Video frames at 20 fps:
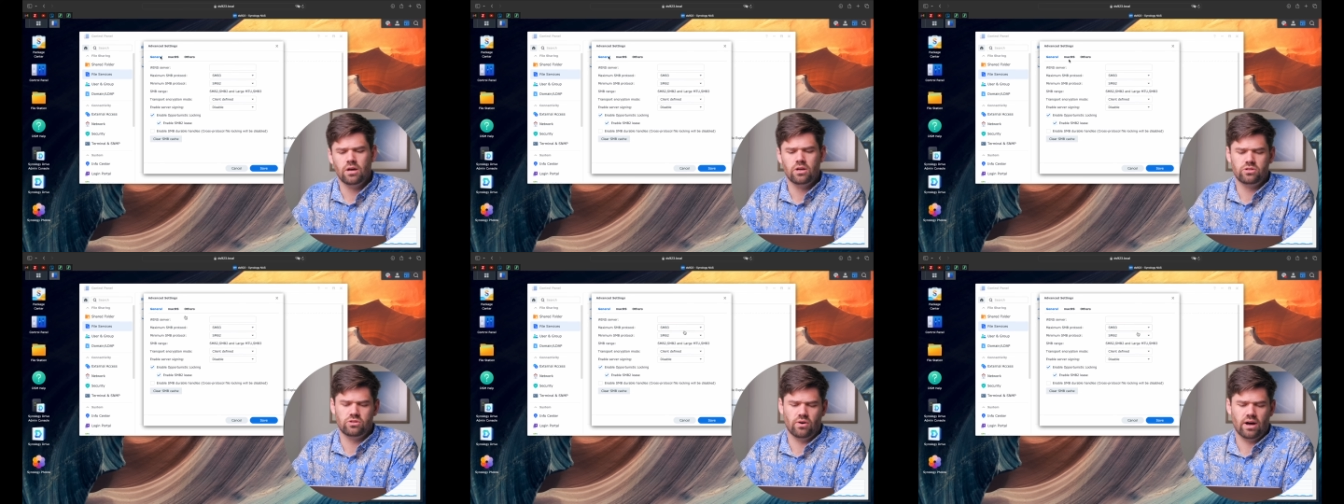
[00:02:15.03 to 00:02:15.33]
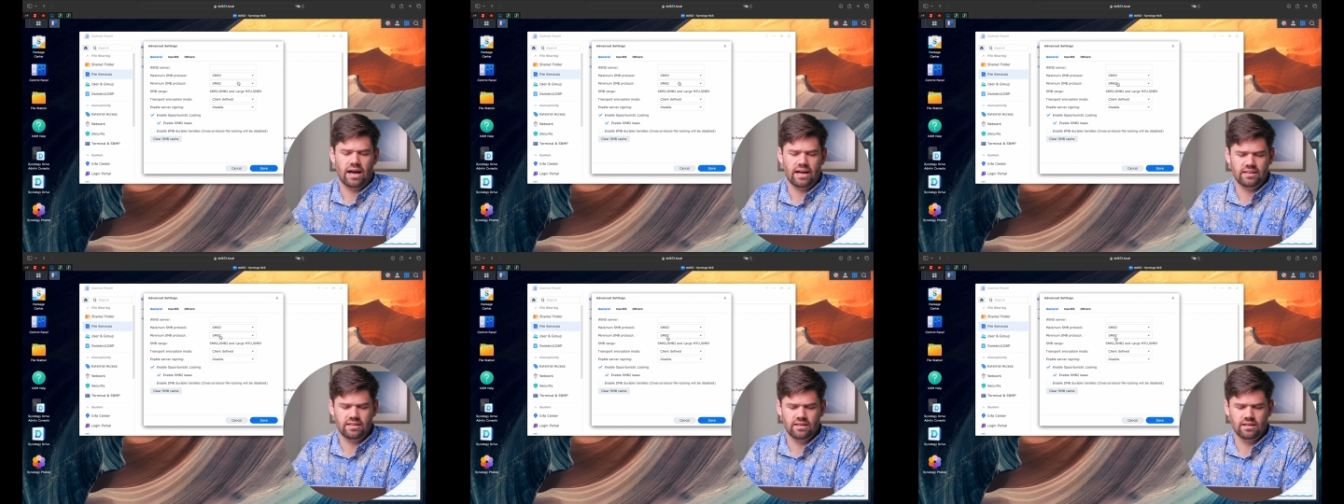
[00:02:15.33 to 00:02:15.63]
So
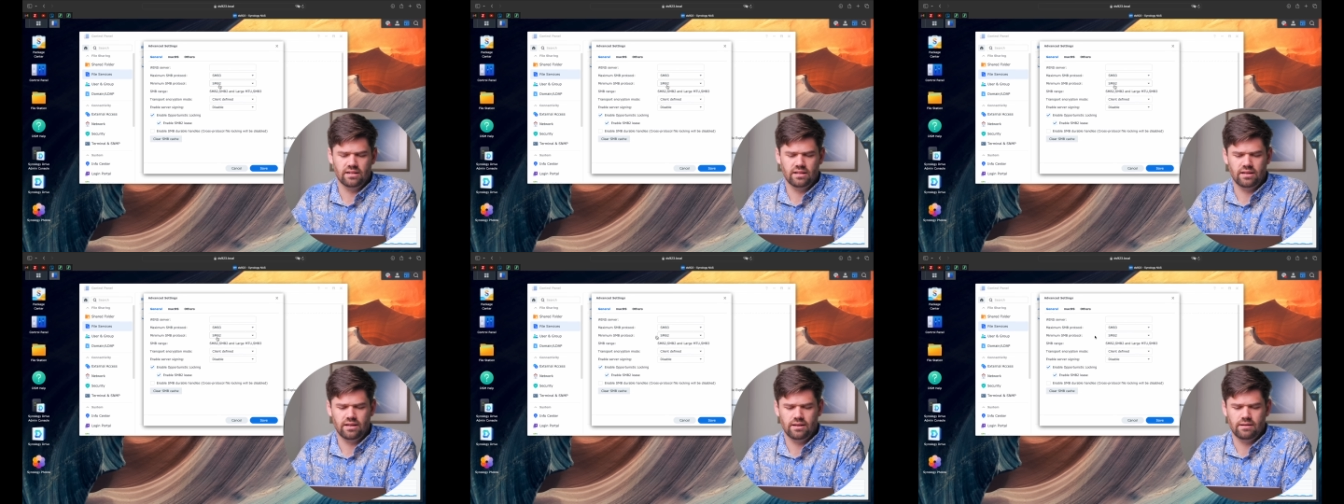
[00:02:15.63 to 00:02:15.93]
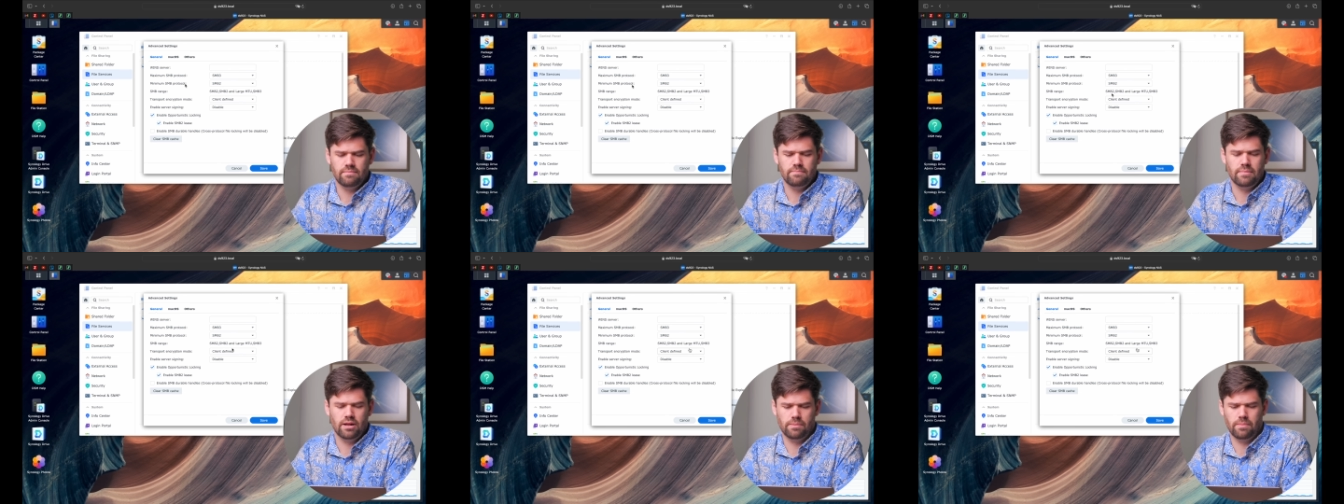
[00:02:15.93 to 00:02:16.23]

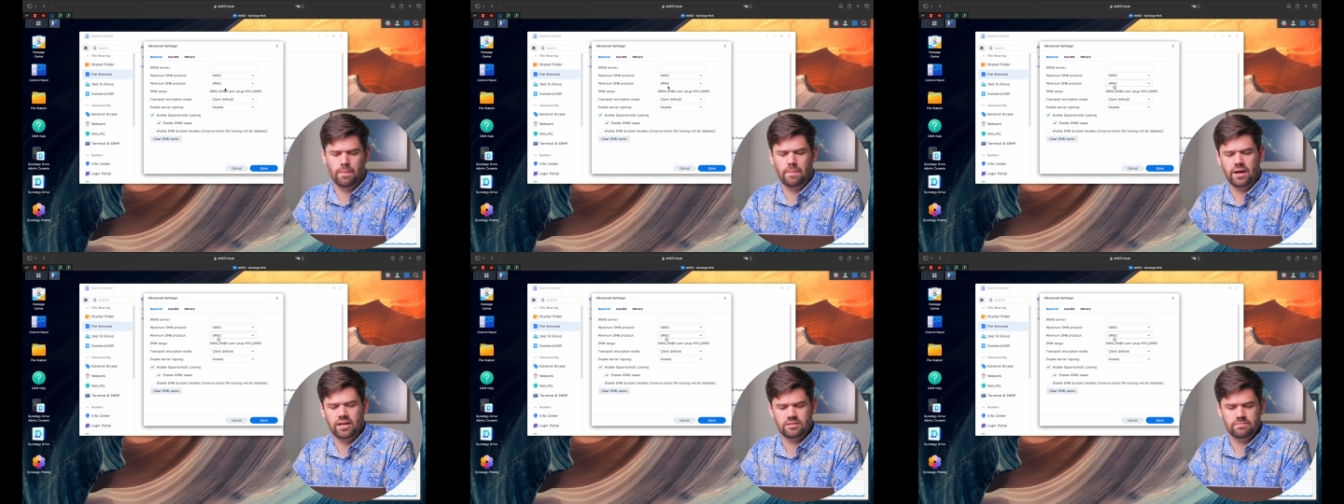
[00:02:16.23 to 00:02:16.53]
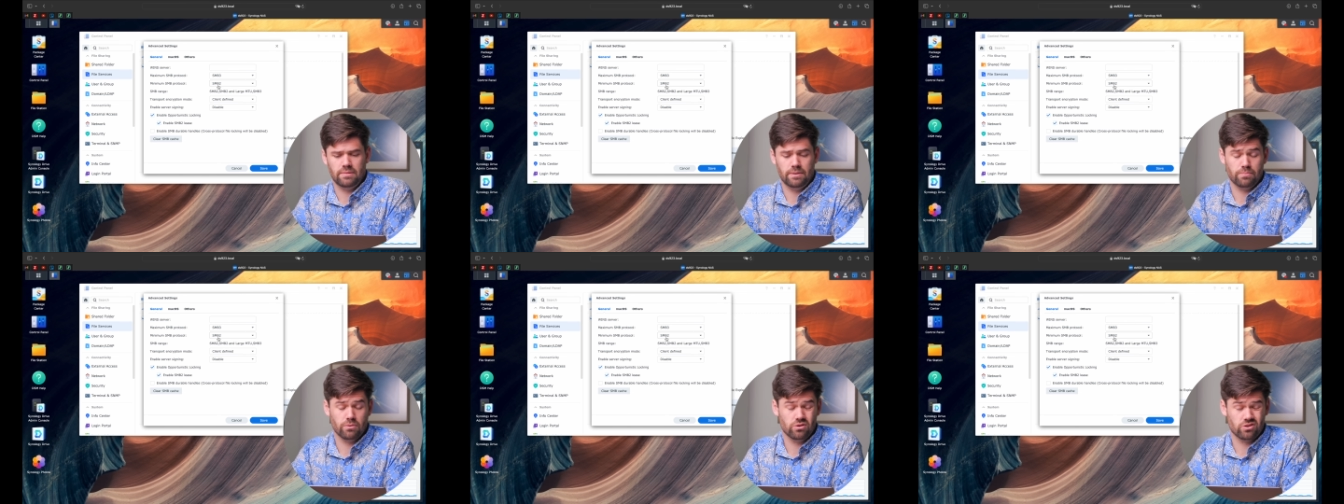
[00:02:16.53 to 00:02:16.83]
ideally, minimum
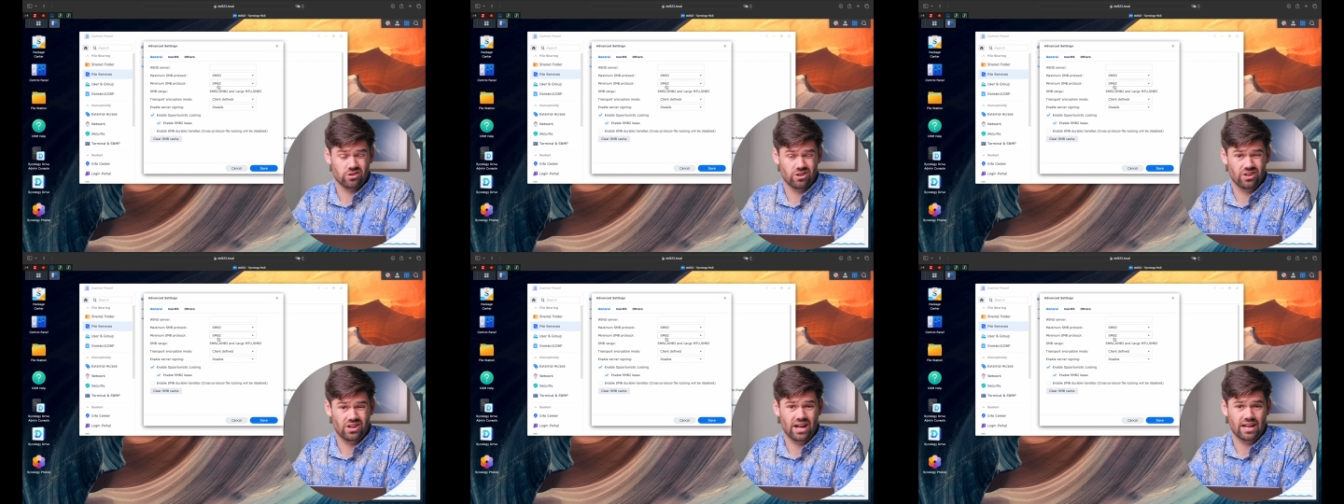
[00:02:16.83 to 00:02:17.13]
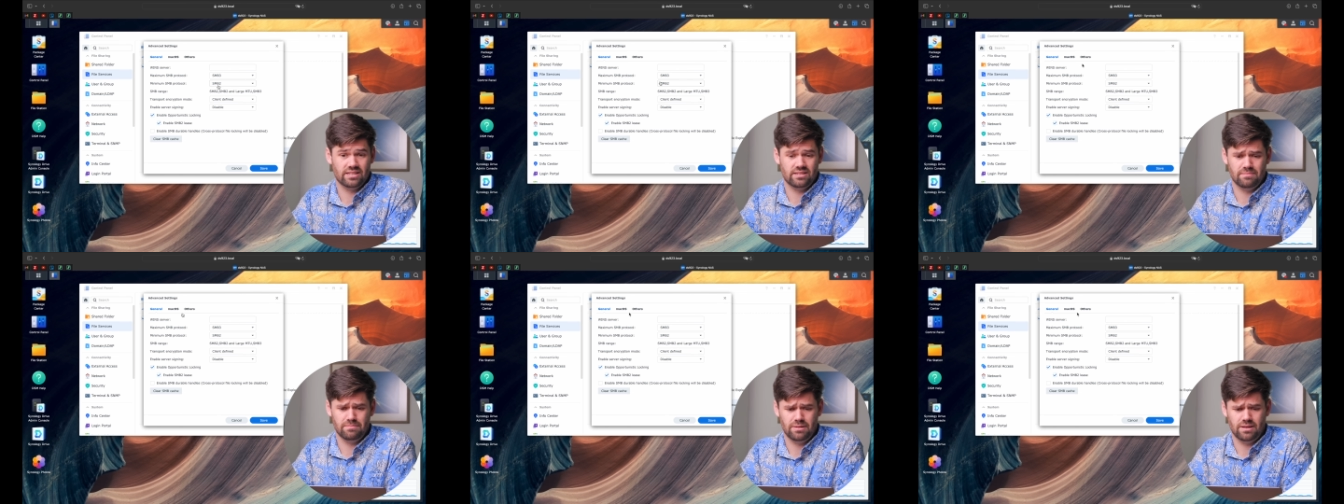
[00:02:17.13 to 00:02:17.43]
SMB protocol
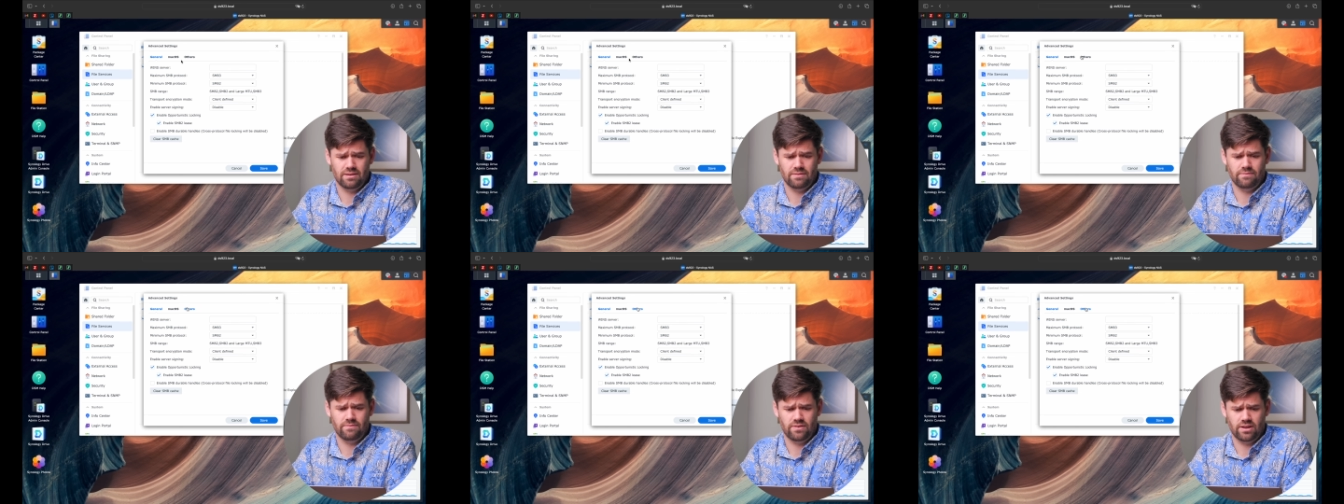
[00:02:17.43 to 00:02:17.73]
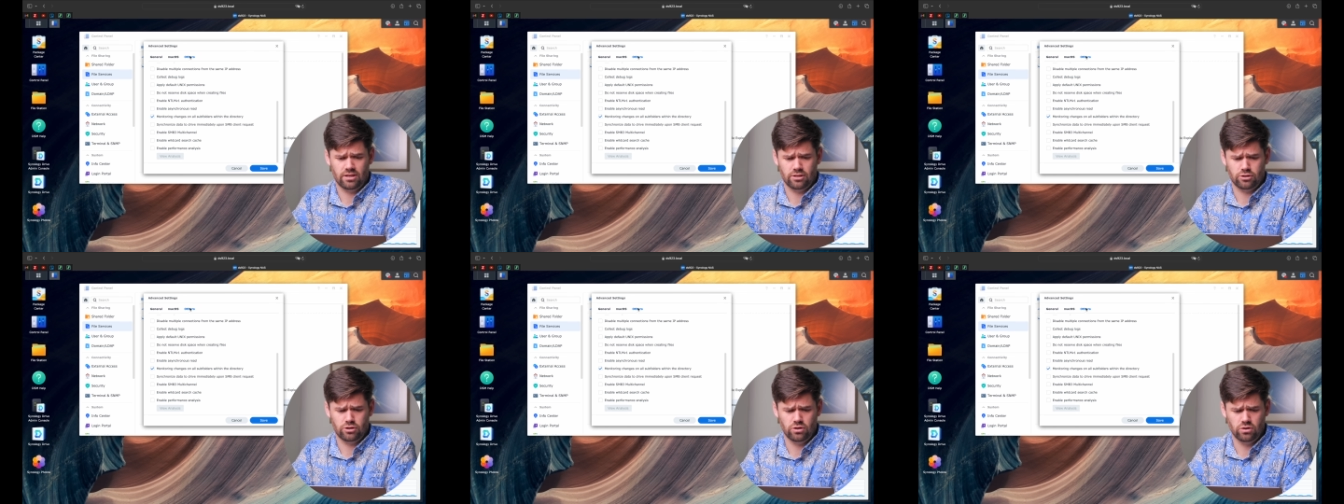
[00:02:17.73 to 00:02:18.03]
SMB
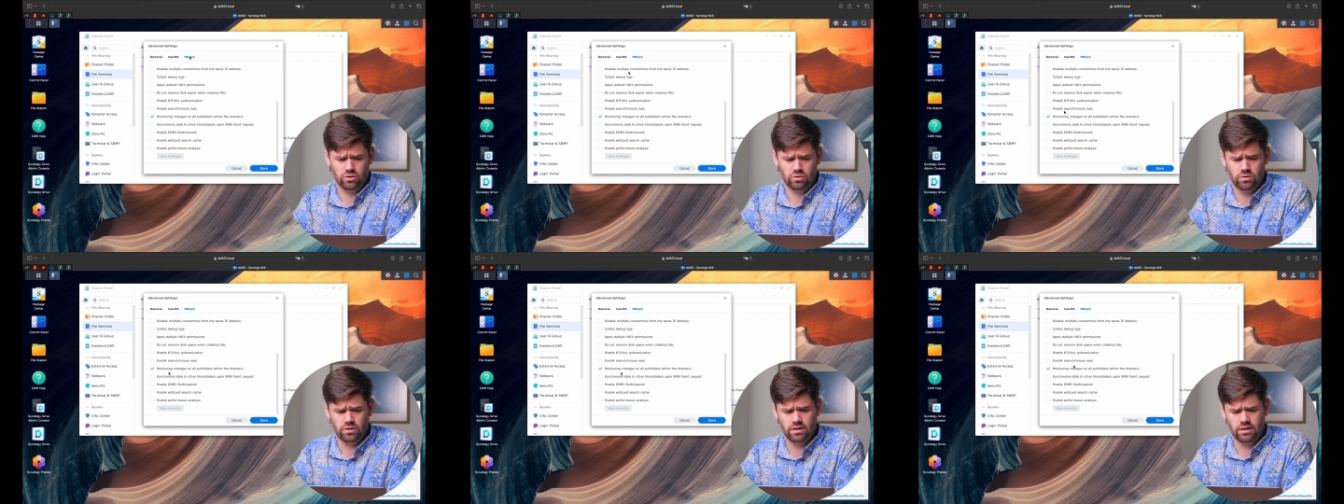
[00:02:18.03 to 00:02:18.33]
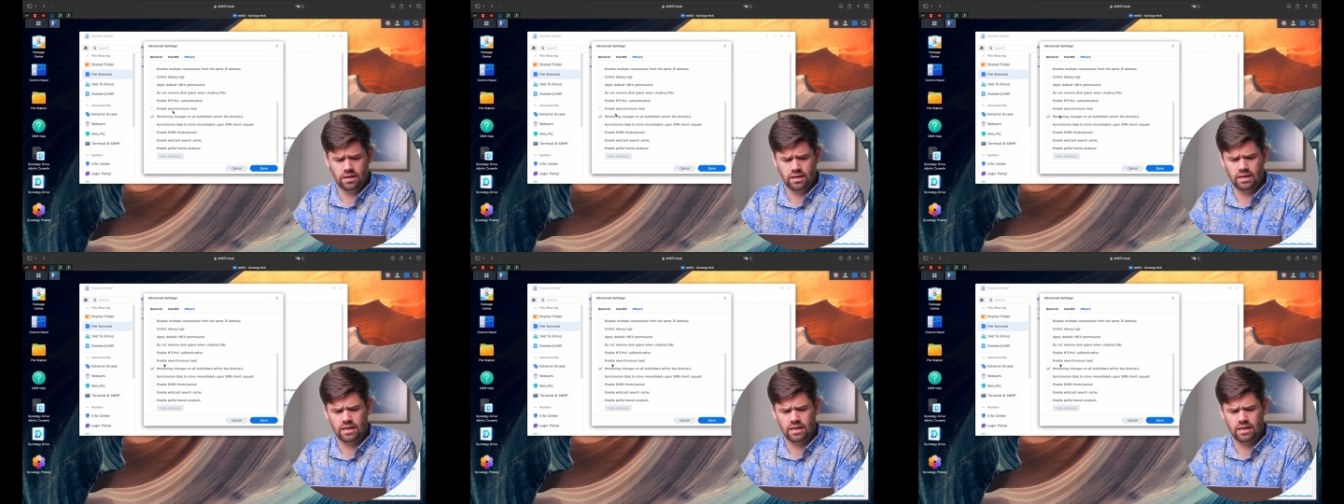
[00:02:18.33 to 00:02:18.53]
v2